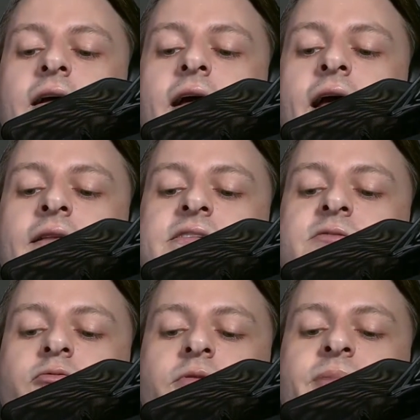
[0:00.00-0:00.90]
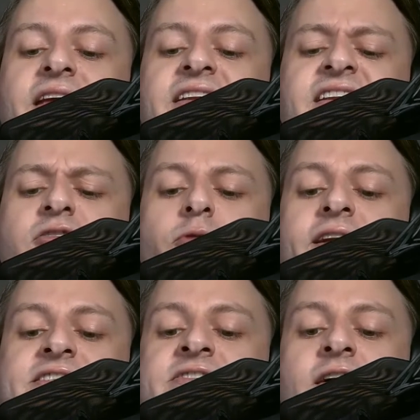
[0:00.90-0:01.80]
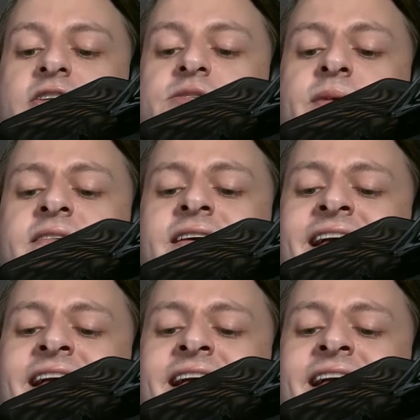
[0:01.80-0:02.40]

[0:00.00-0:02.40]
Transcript: Alice repeated in great astonishment.